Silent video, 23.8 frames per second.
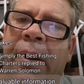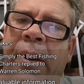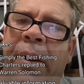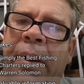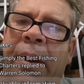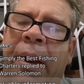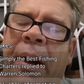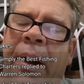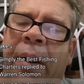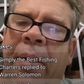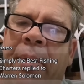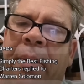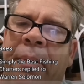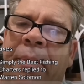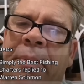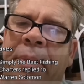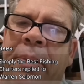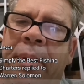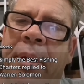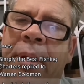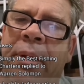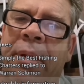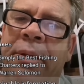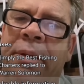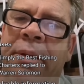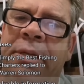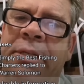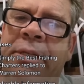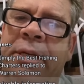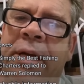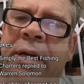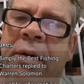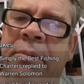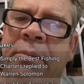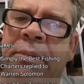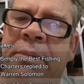Now, this
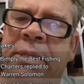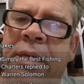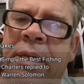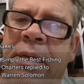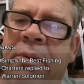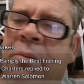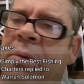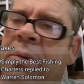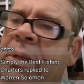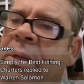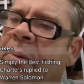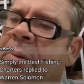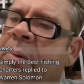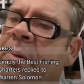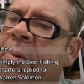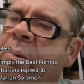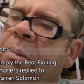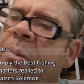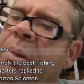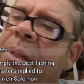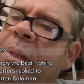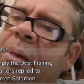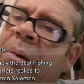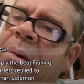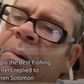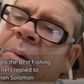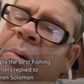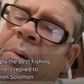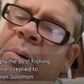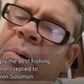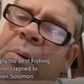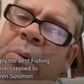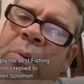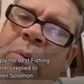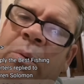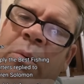comes in with
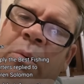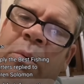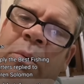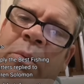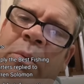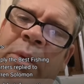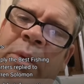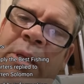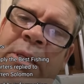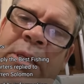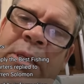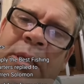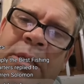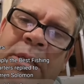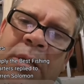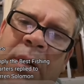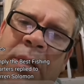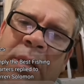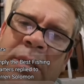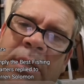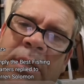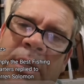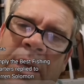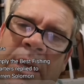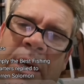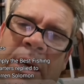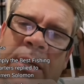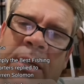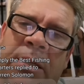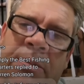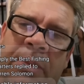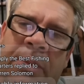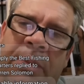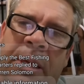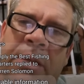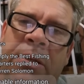a situation that I
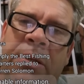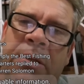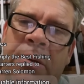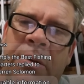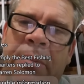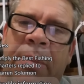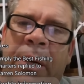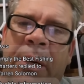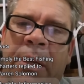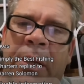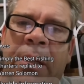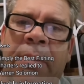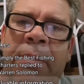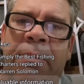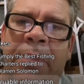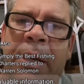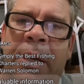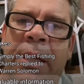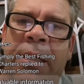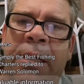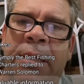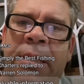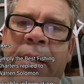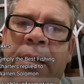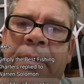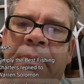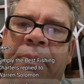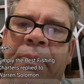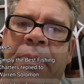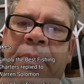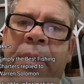explained to you about the pressure.